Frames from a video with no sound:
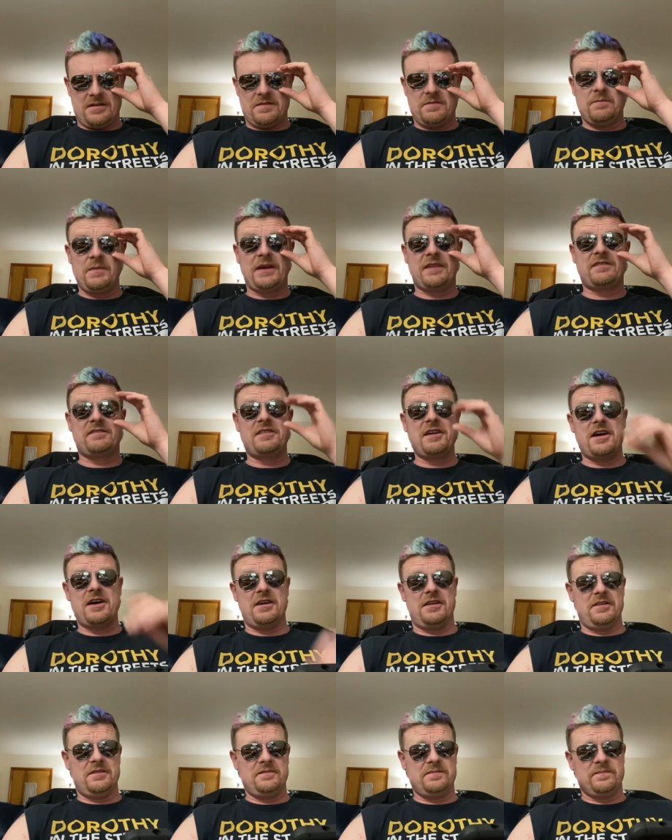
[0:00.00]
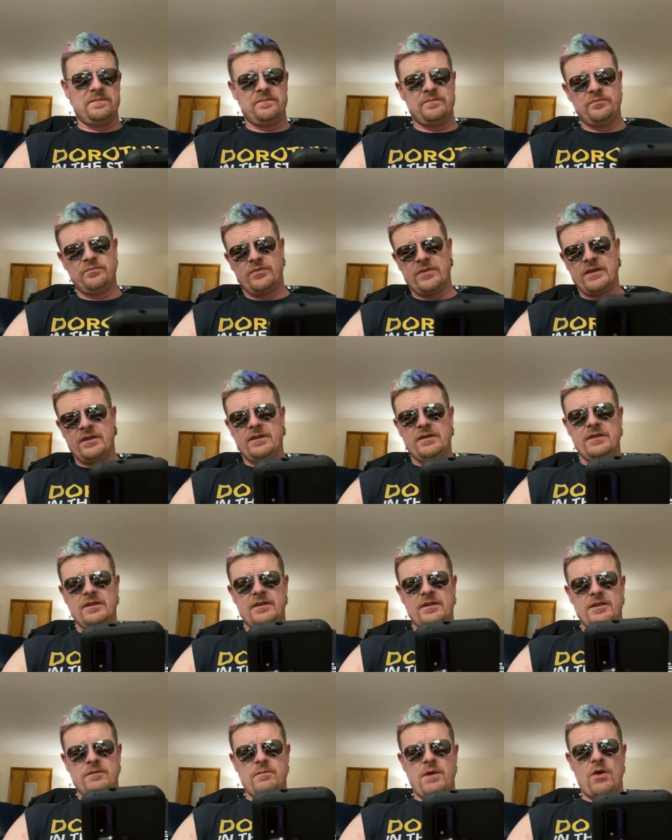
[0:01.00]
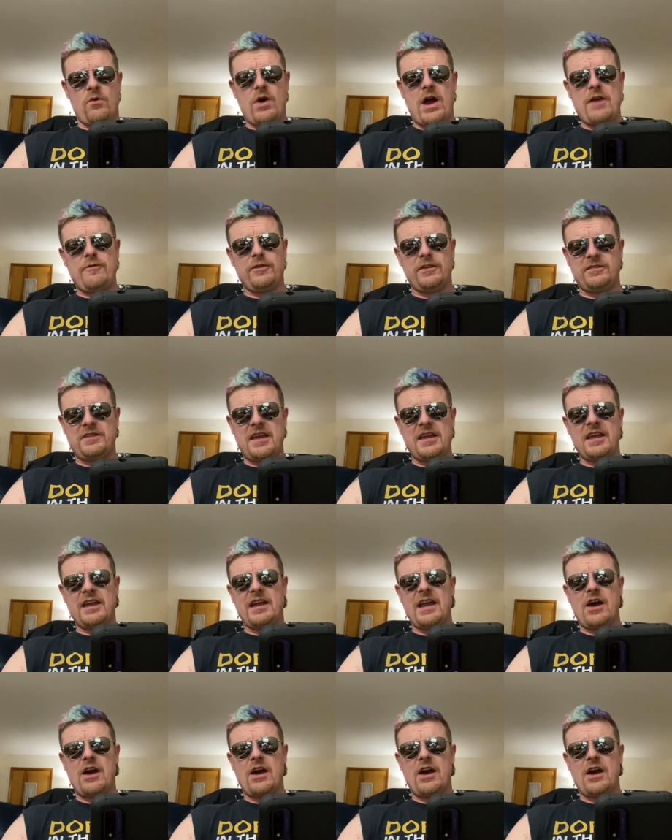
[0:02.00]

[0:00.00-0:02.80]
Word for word: McStud. Uh, my wife is hanging